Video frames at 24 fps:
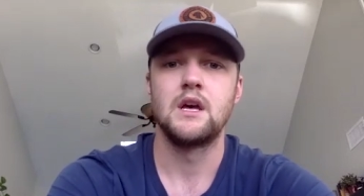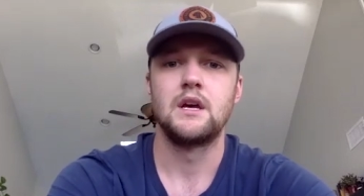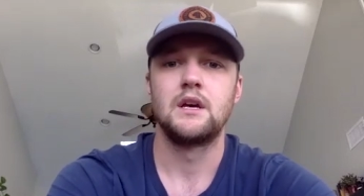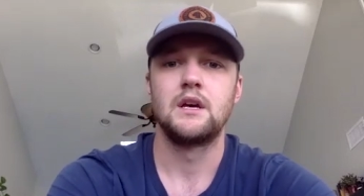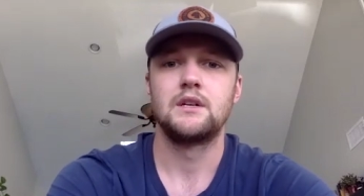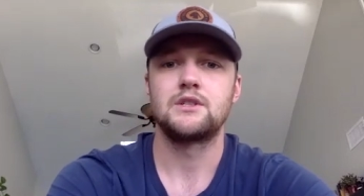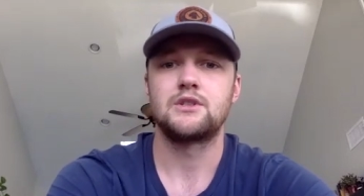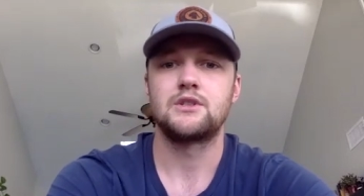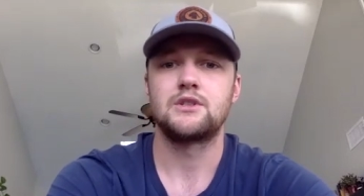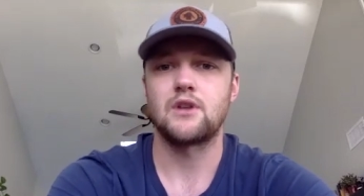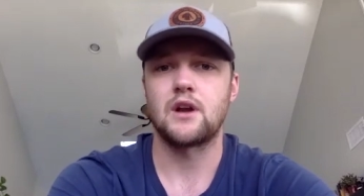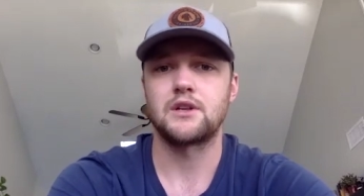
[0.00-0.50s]

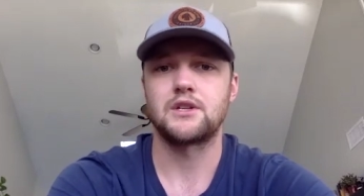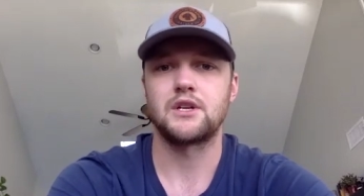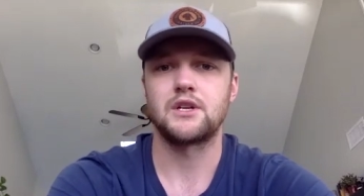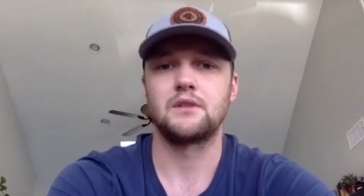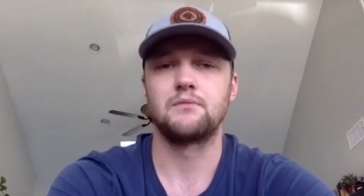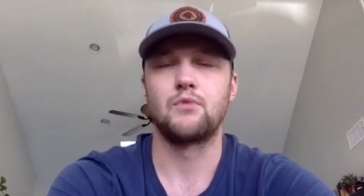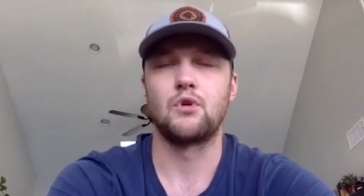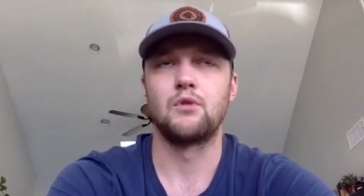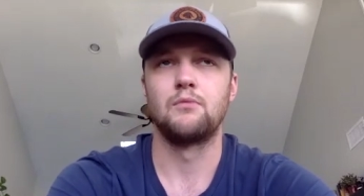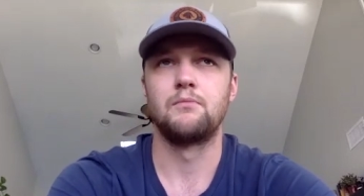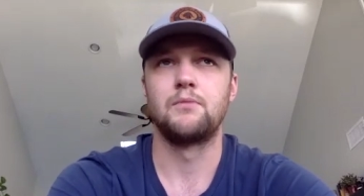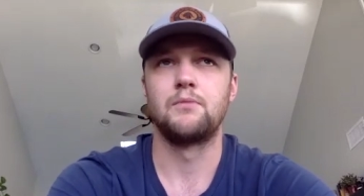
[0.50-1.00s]
stretching,
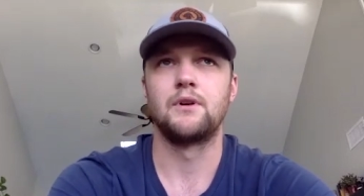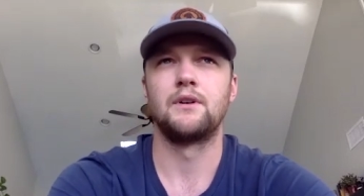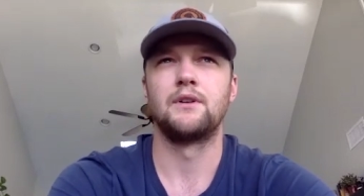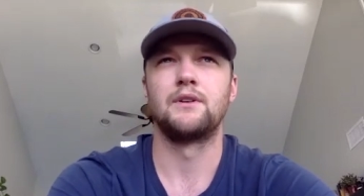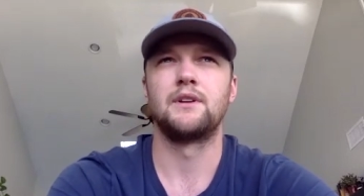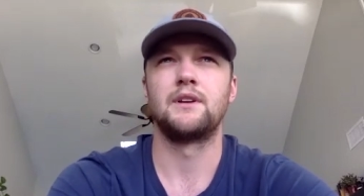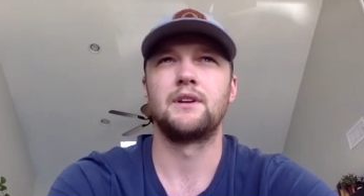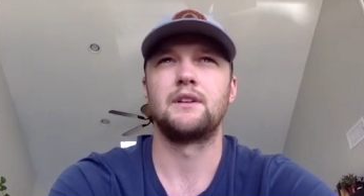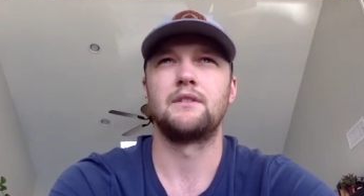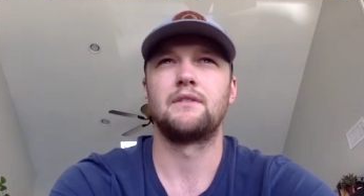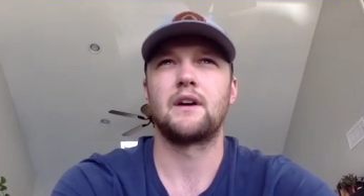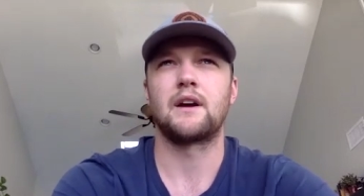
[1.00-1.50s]

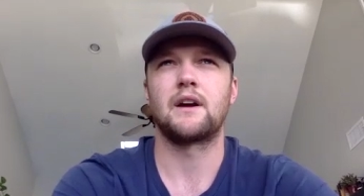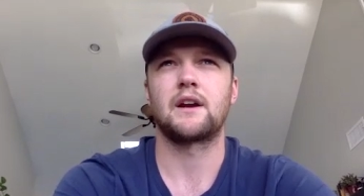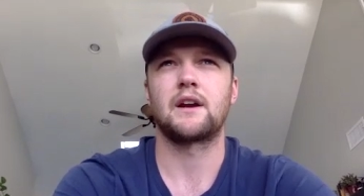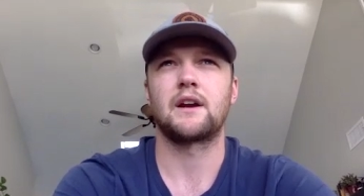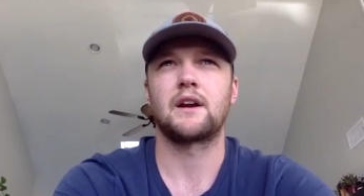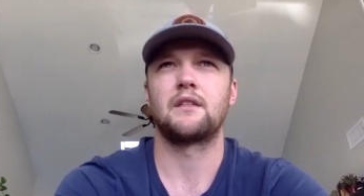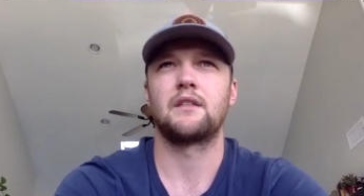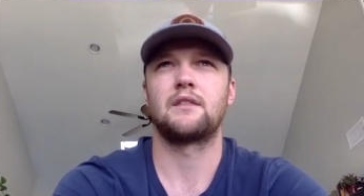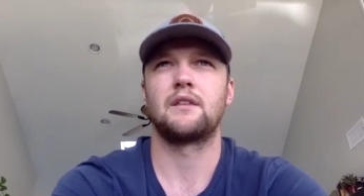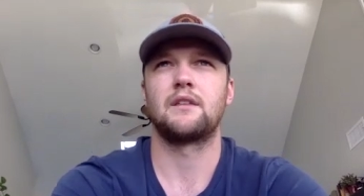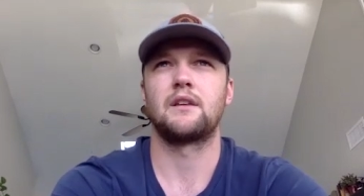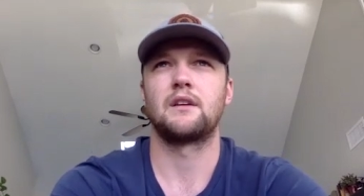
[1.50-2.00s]
mobility, and that
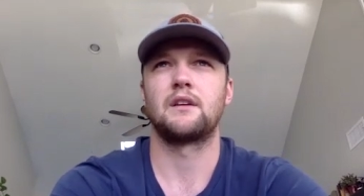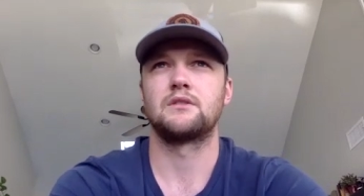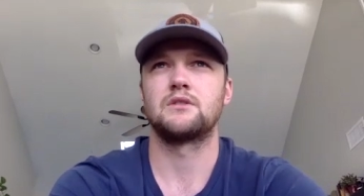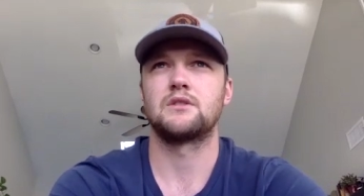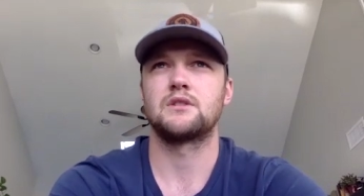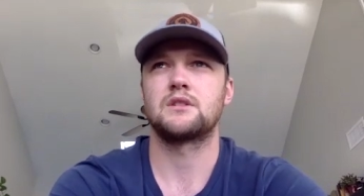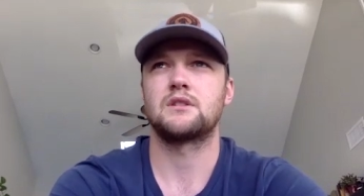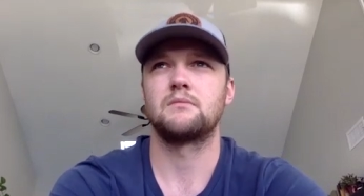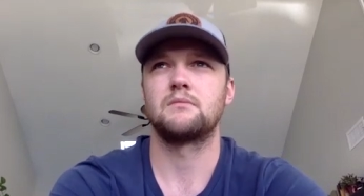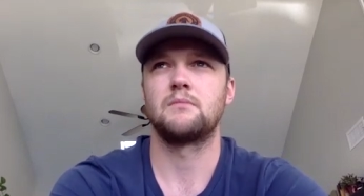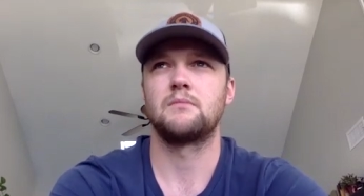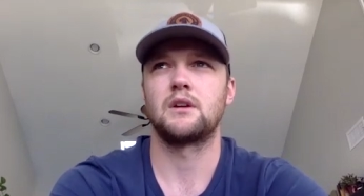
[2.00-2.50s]
kind of thing,
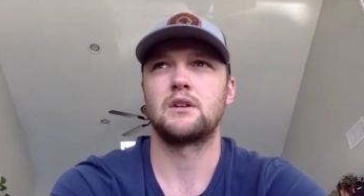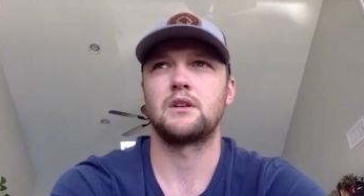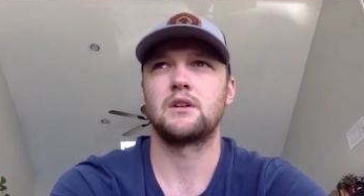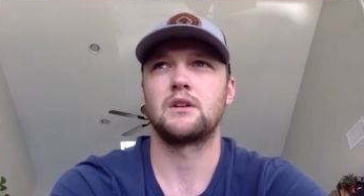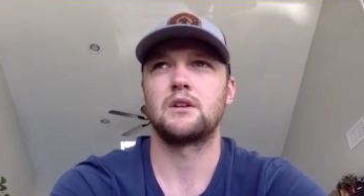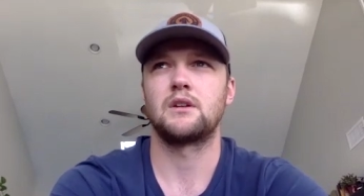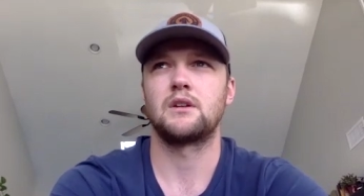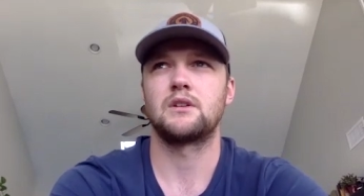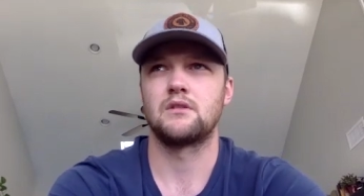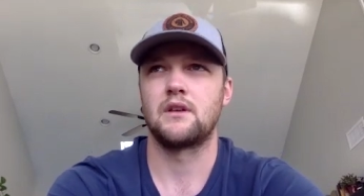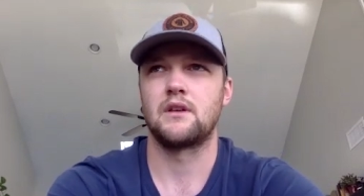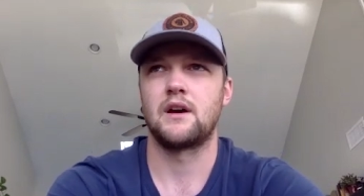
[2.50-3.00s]
just to make
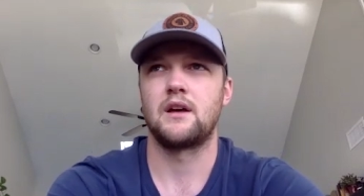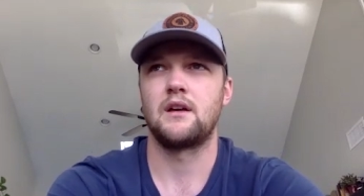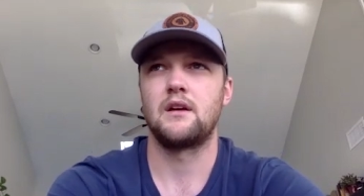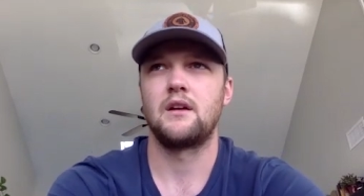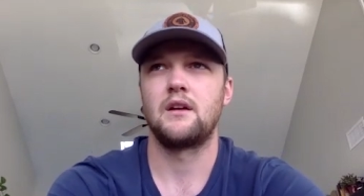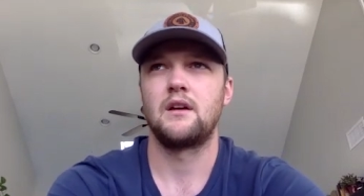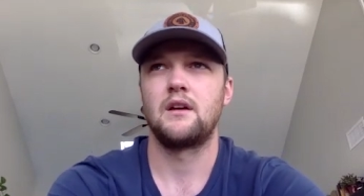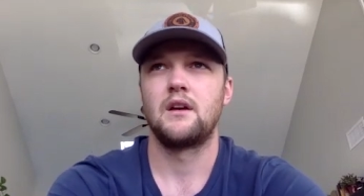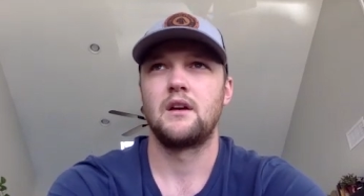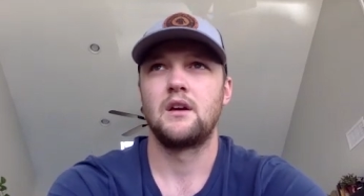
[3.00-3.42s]
sure that